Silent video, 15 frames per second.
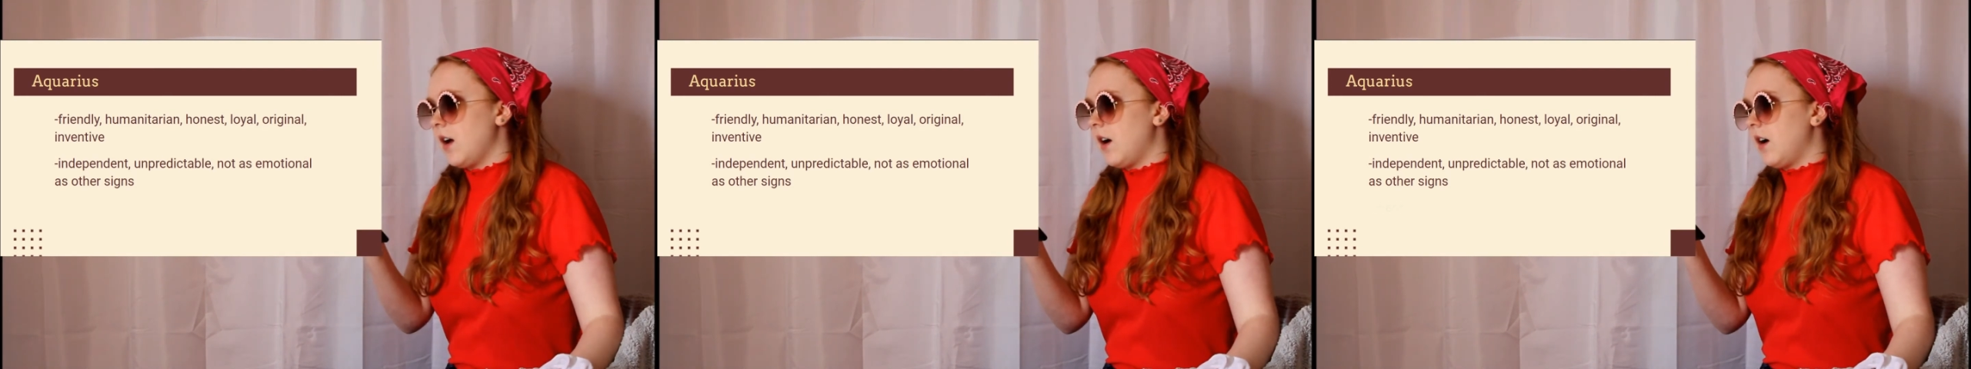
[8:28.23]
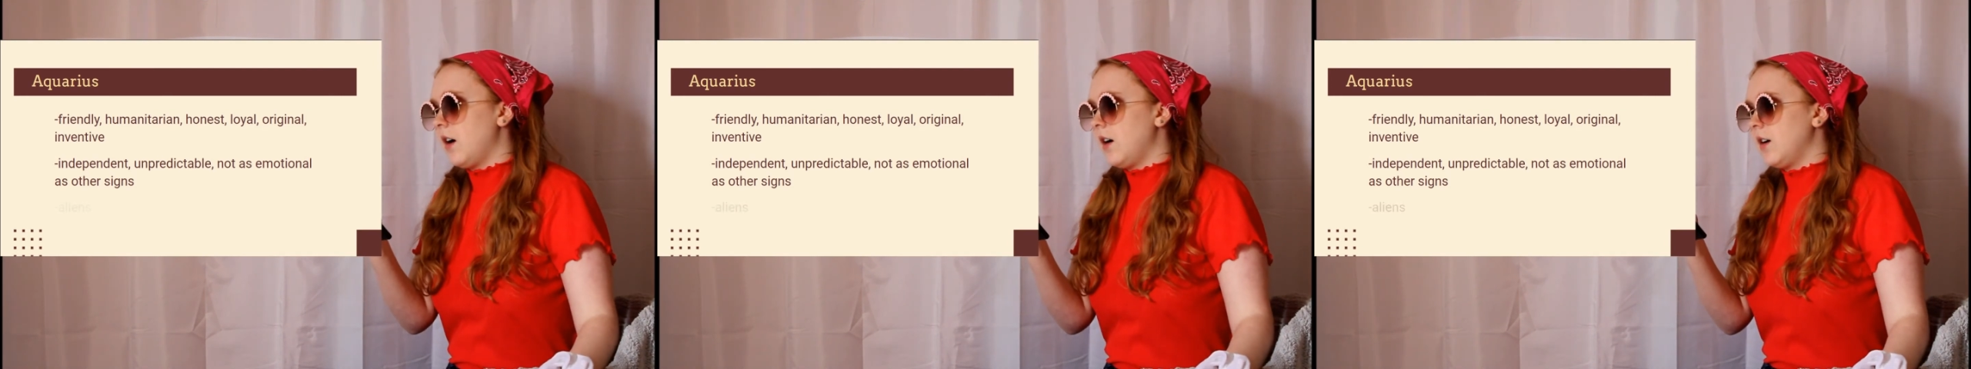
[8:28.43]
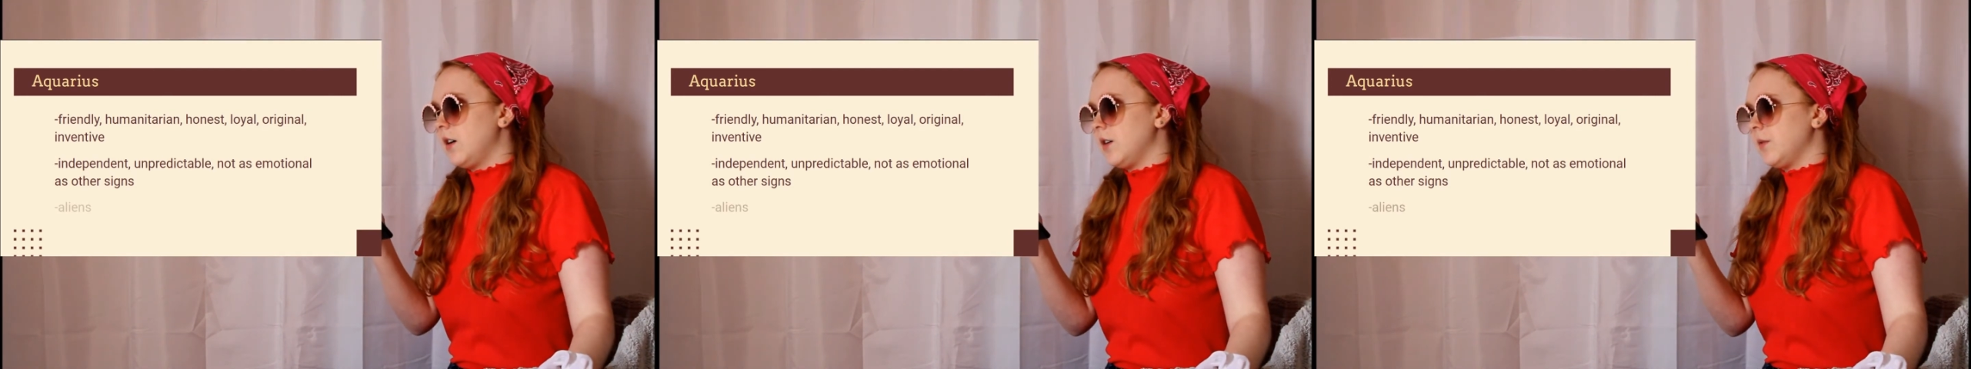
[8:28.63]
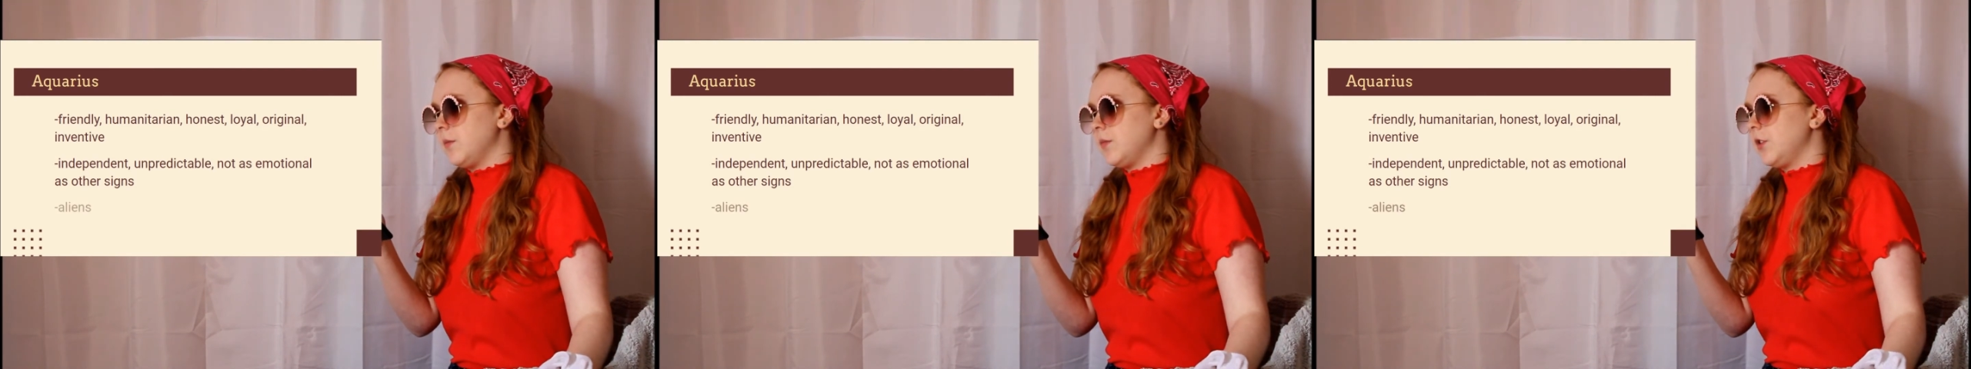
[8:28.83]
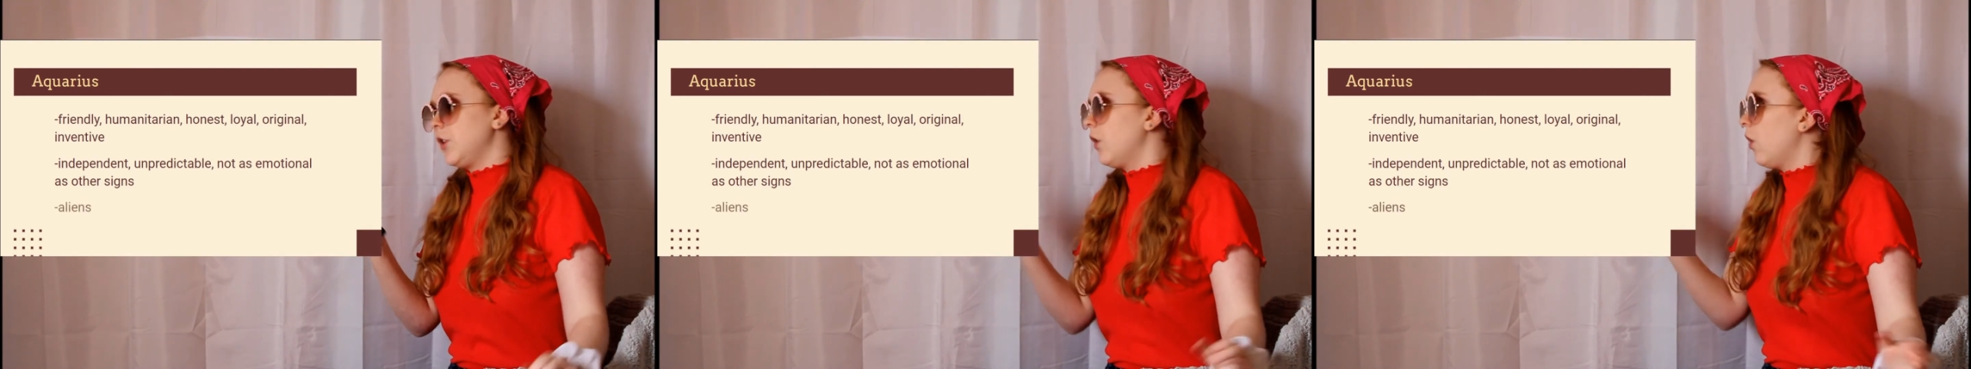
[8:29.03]

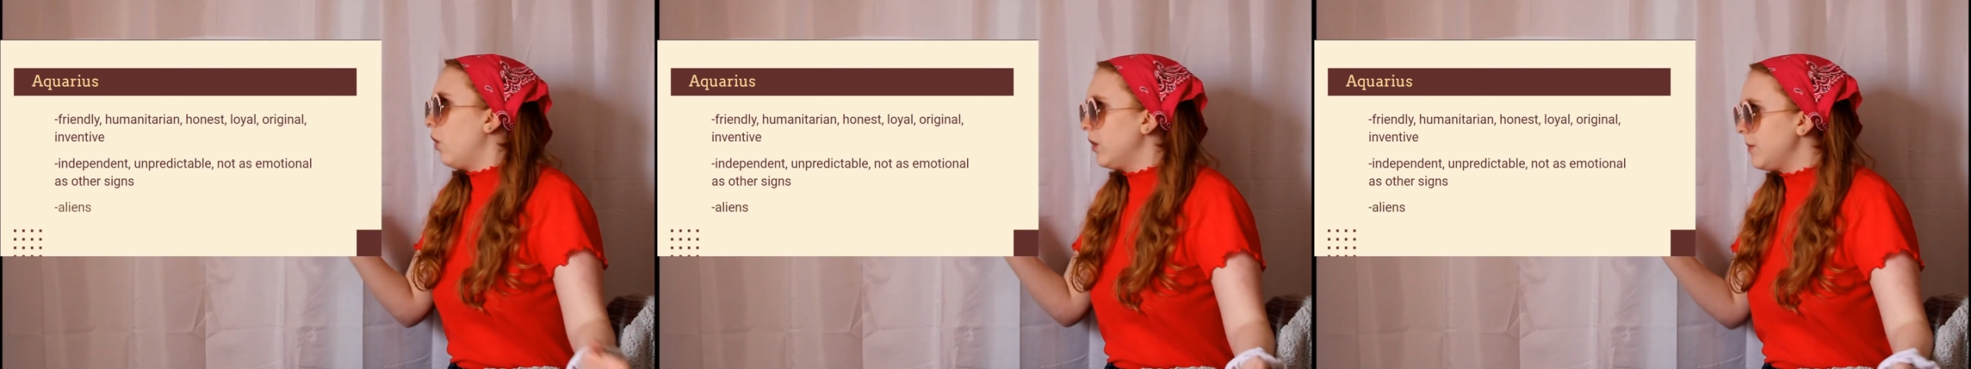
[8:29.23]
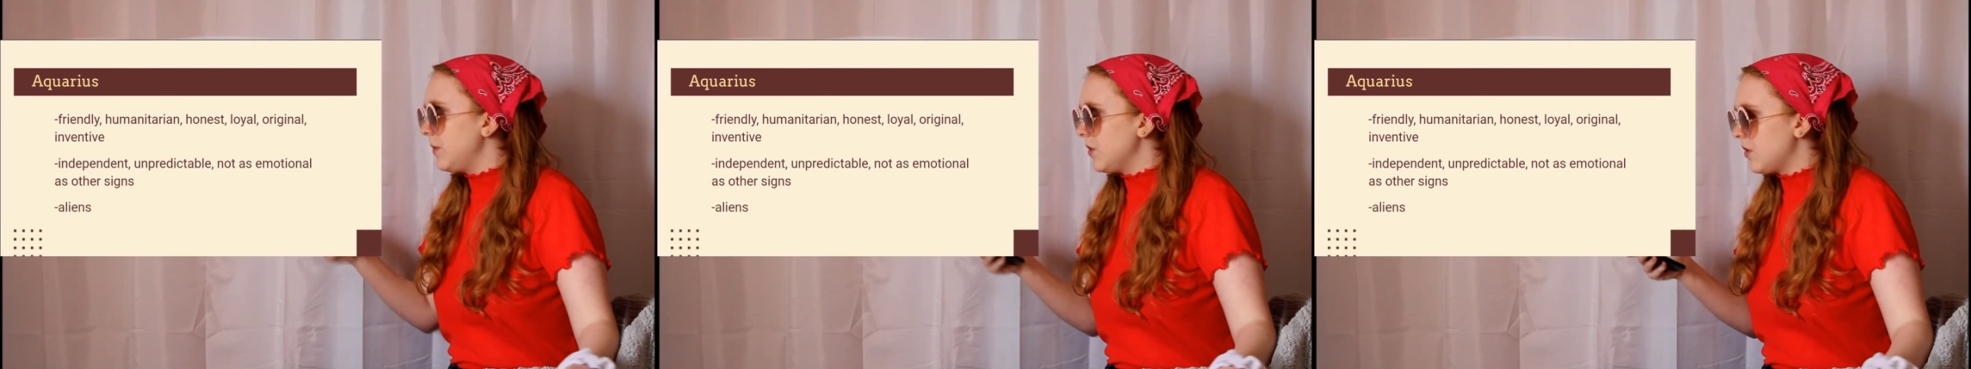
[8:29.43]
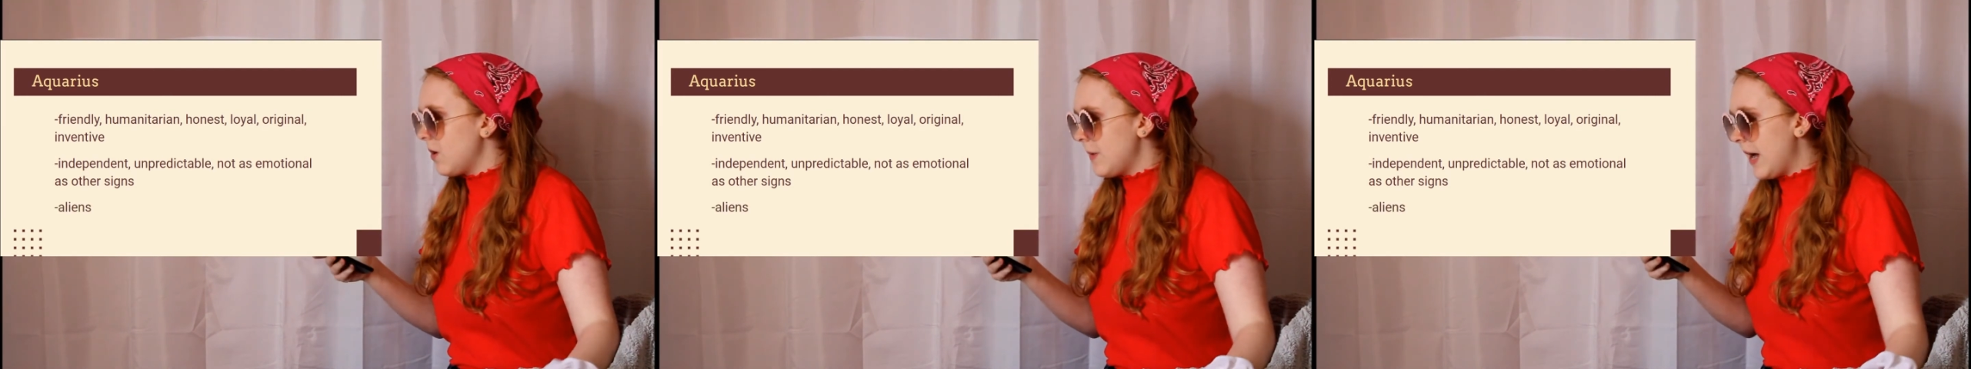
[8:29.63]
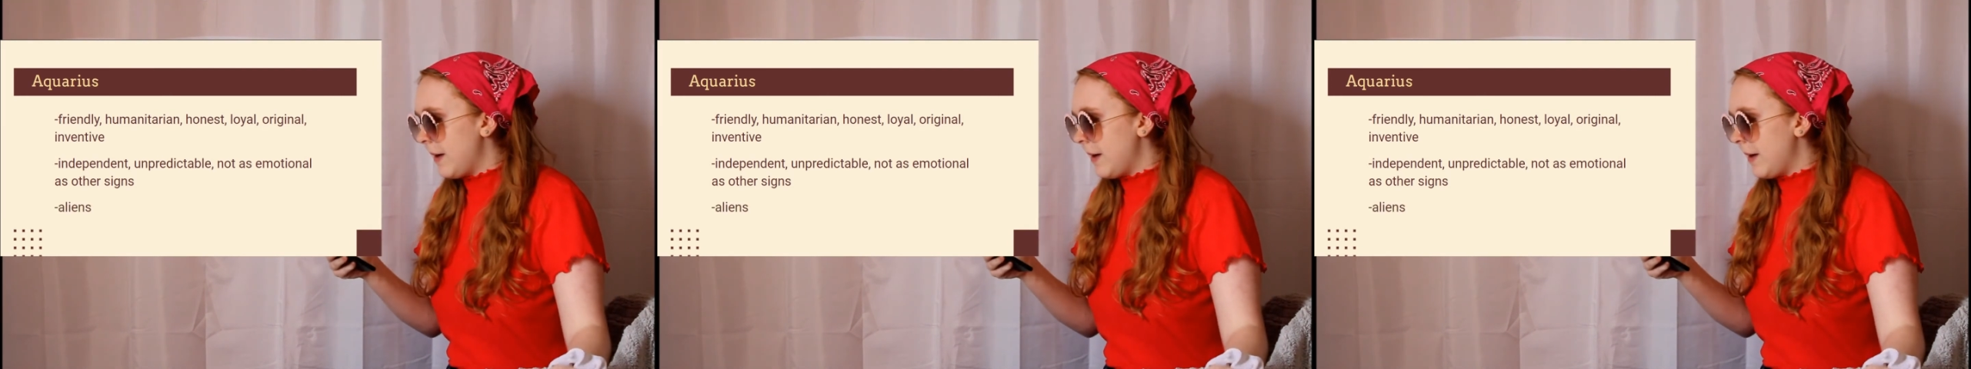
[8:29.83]
You're a holy musical